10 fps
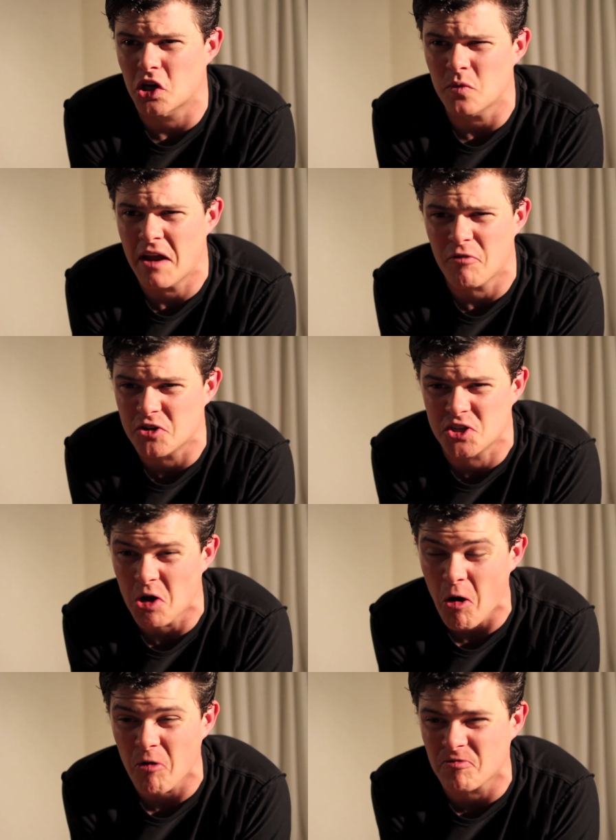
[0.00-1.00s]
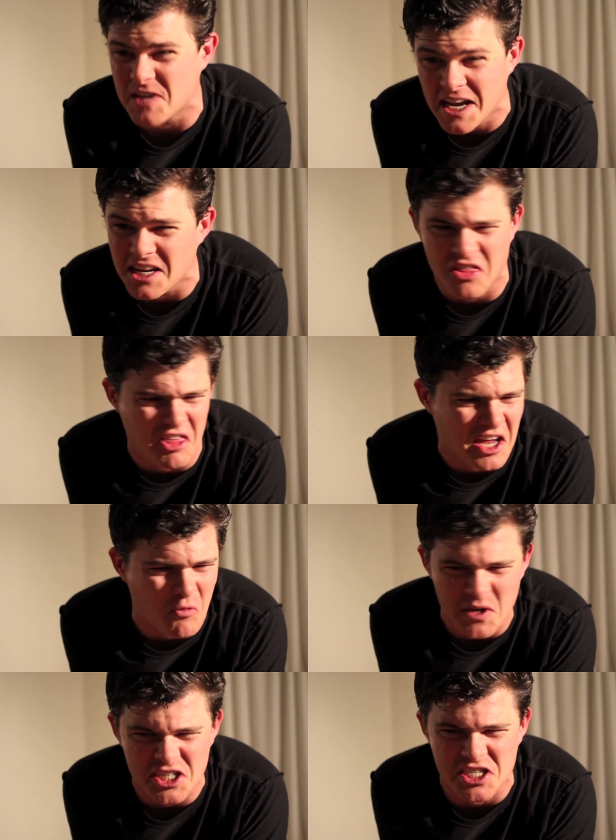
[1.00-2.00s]
you never solved
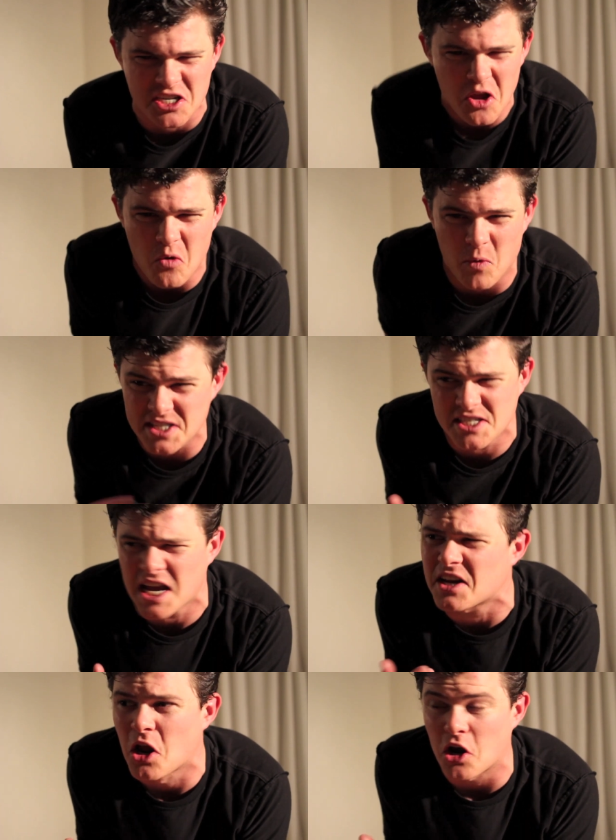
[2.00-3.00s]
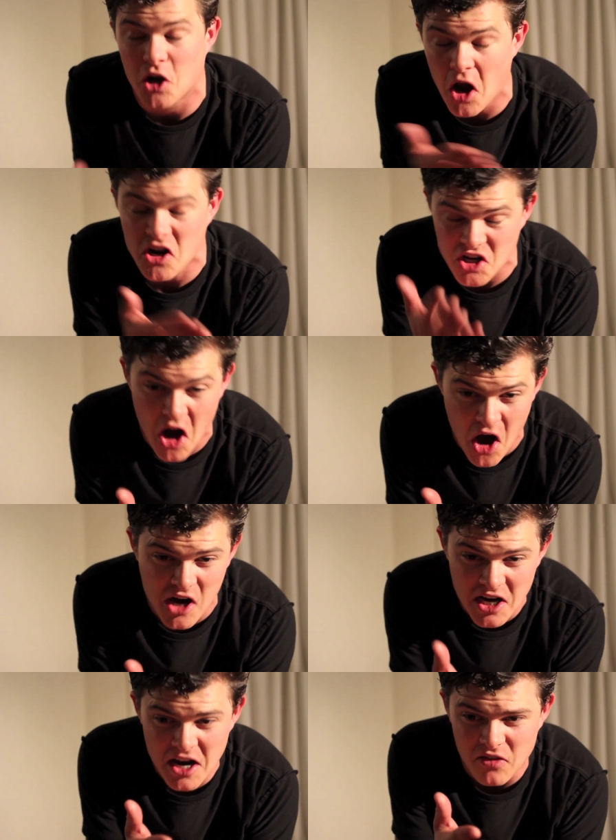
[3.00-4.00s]
anything. We just, we said knock
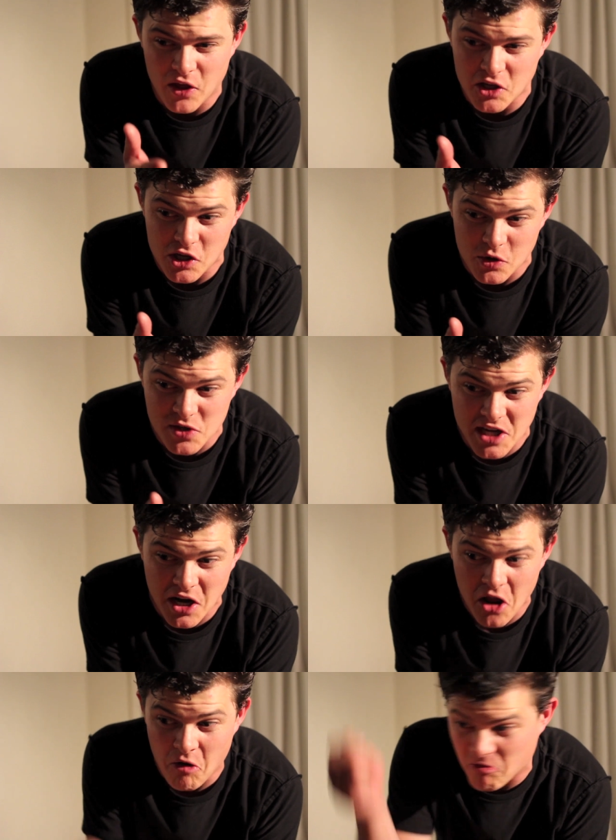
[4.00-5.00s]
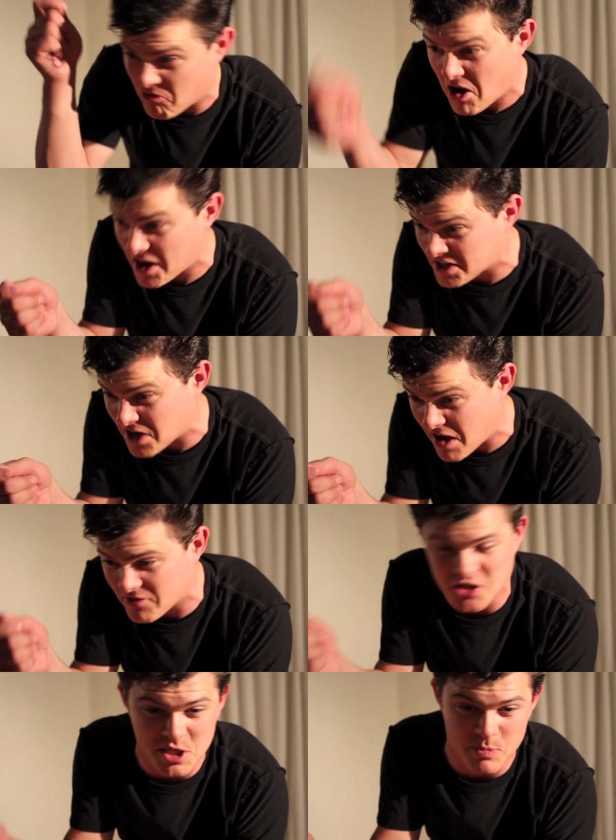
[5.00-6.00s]
knock, and then you said, roll
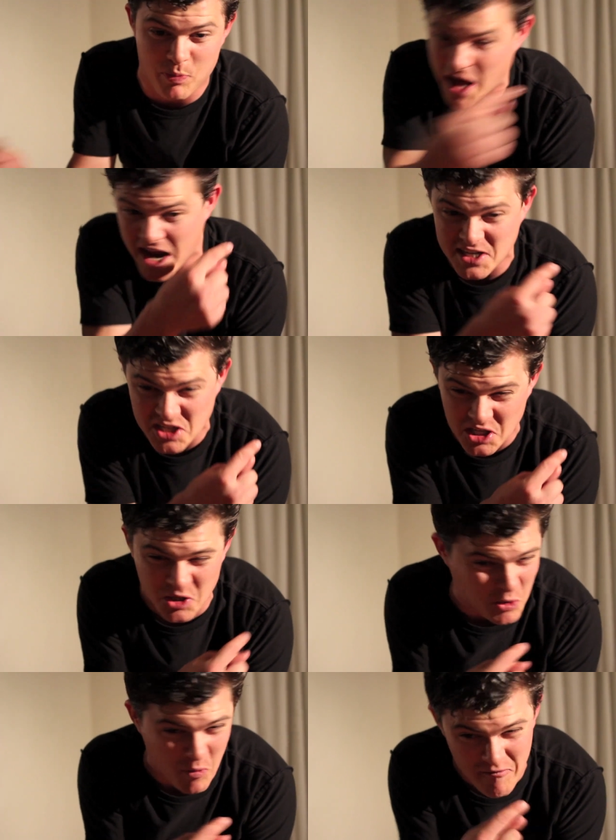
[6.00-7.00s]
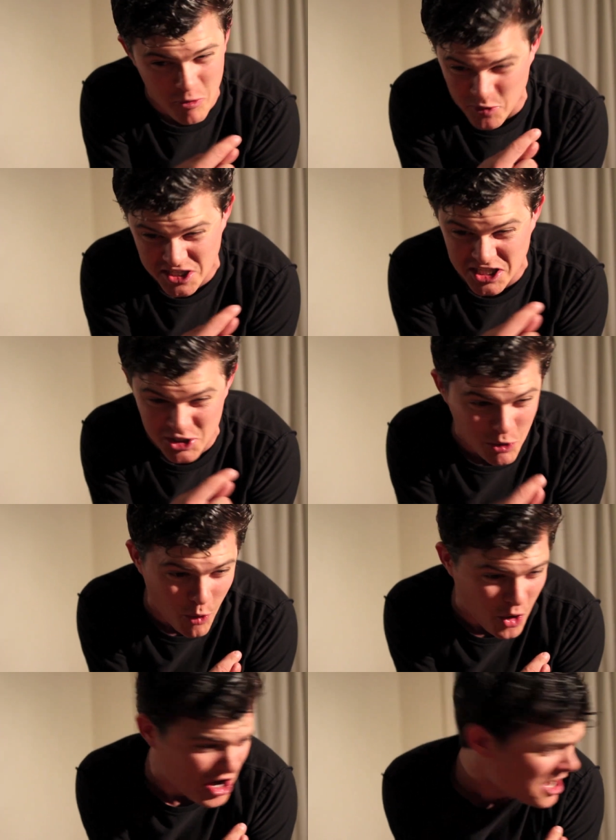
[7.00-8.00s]
up, you blasted whoever was at the
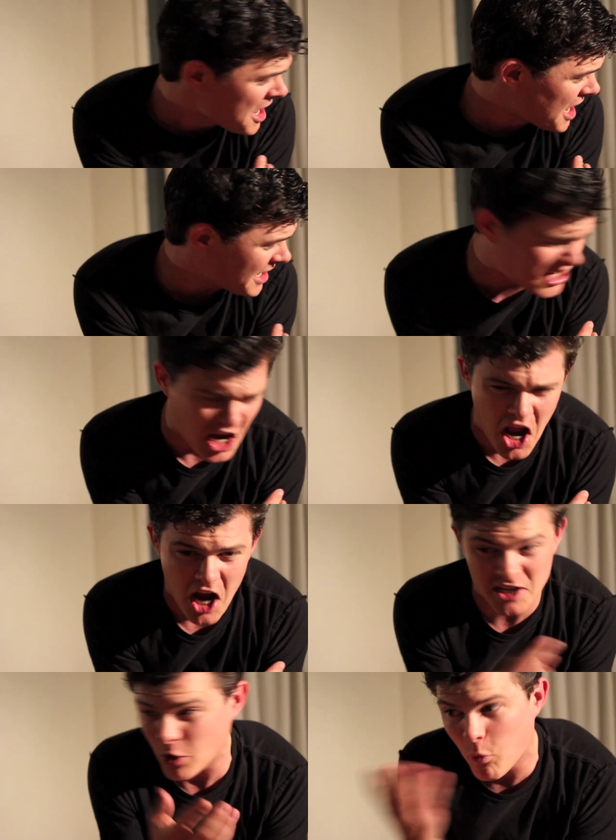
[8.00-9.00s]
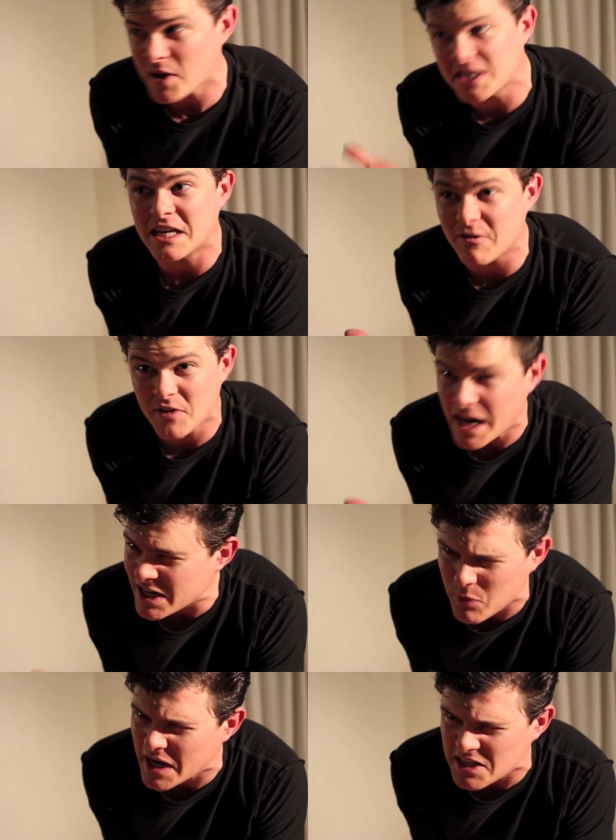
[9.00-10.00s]
door, and, and there wasn't
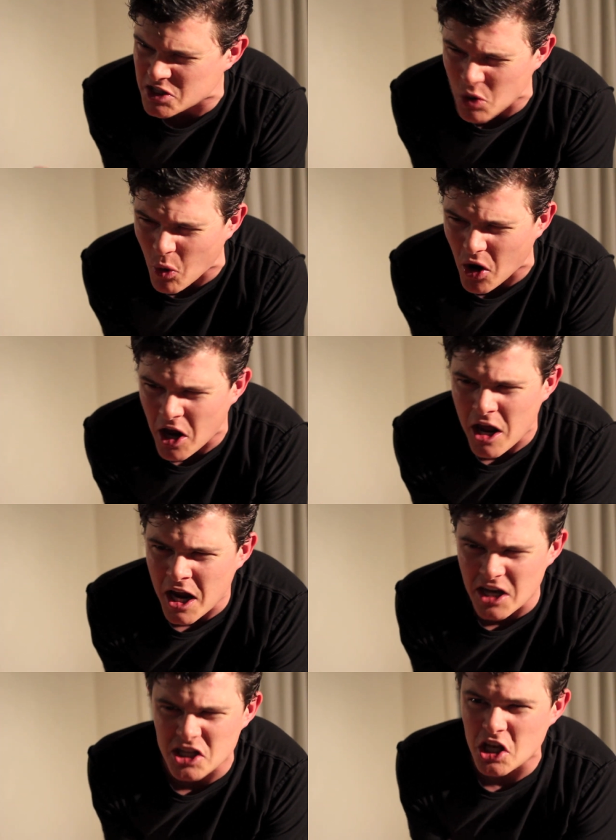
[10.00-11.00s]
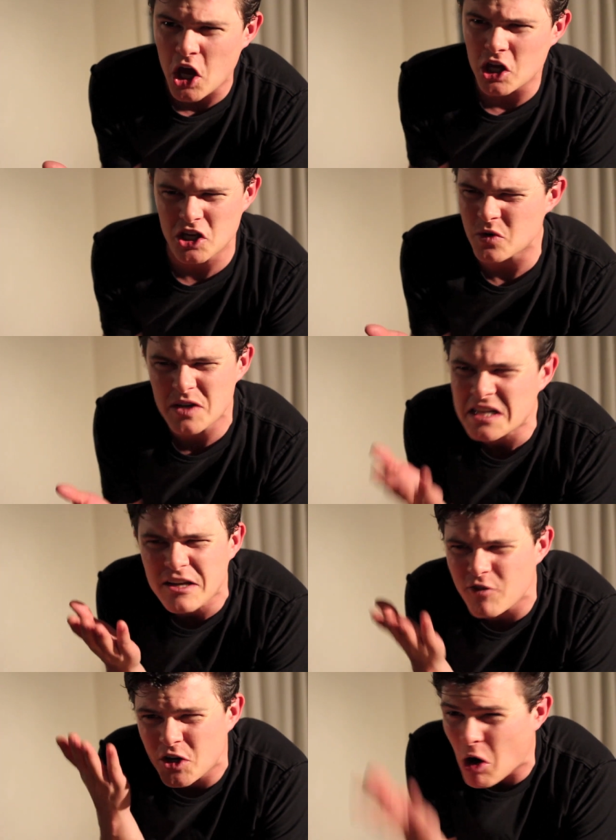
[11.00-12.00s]
even anyone at the door, and you
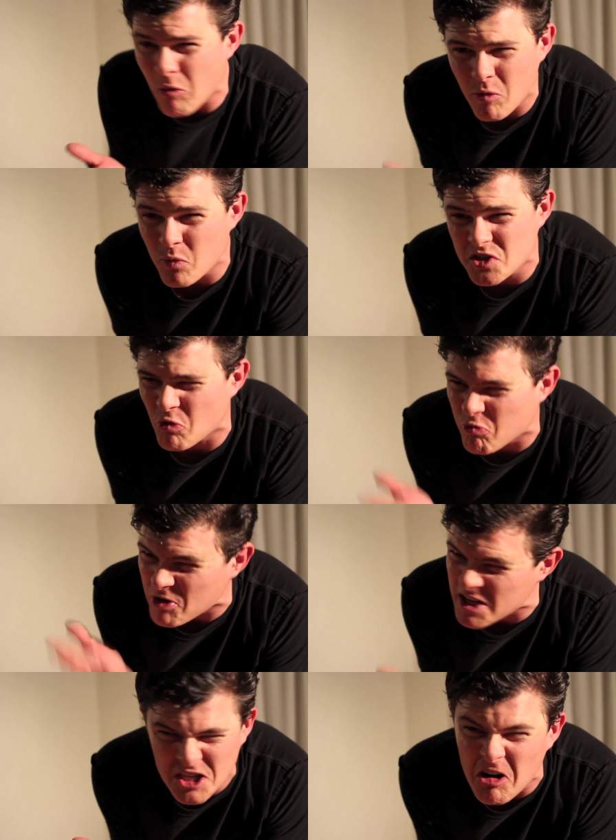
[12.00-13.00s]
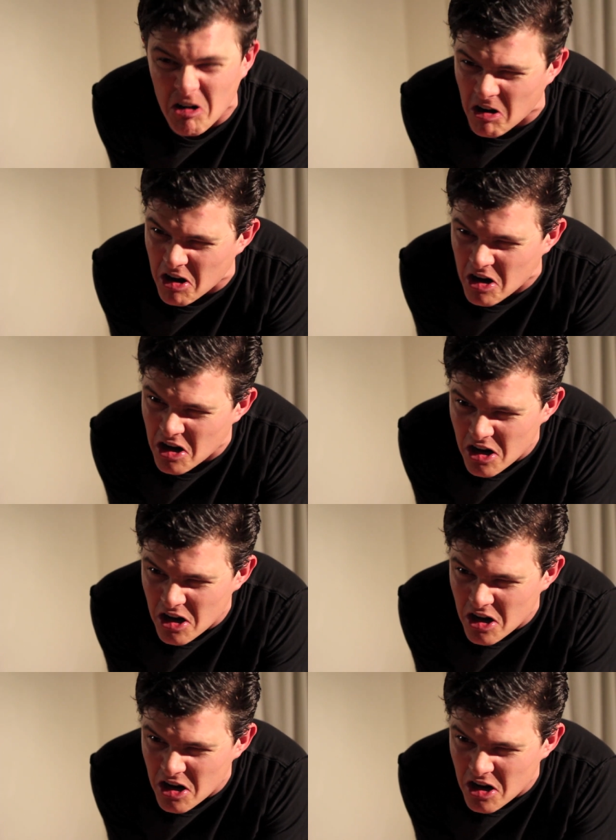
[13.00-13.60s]
didn't even know it was a riddle.